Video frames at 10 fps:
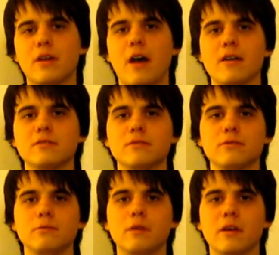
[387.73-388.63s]
Has to
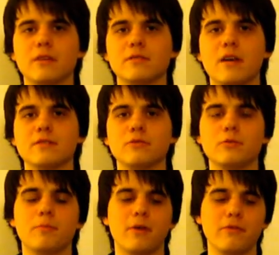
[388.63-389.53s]
do
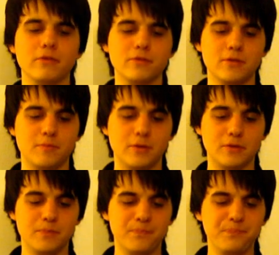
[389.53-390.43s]
with preferences,
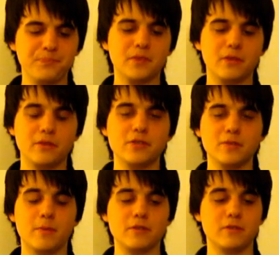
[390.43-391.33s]
but this
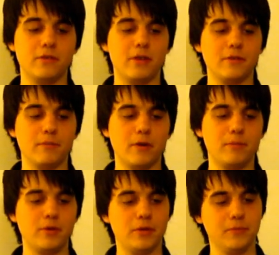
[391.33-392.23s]
is better than that in my
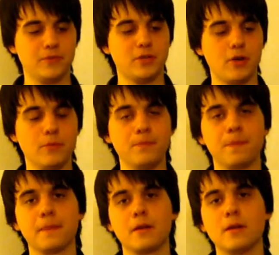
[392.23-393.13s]
opinion. So,
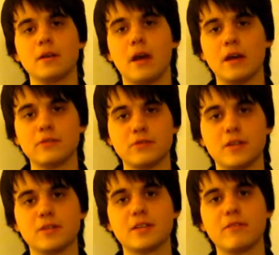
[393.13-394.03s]
as I
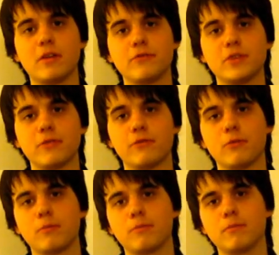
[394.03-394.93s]
said, 7 out of 10
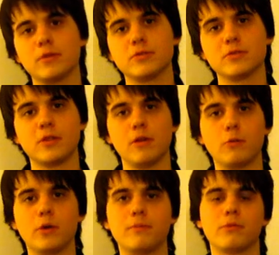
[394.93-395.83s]
for
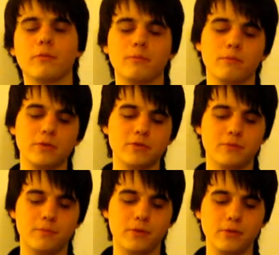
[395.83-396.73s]
Belgian-style Wit from Mill
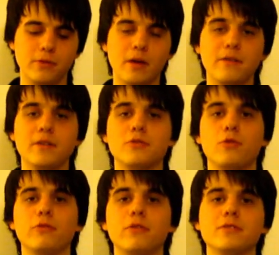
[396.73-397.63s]
Street Brewery. That's all
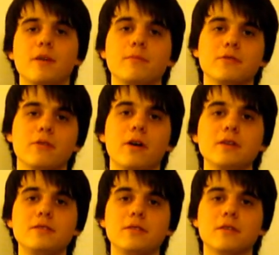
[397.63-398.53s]
for this episode,
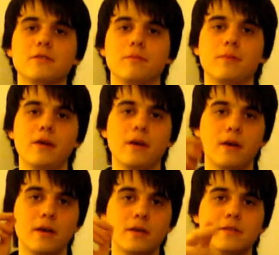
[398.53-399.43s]
guys. Tastes like a
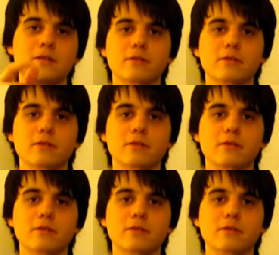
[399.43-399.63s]
beer.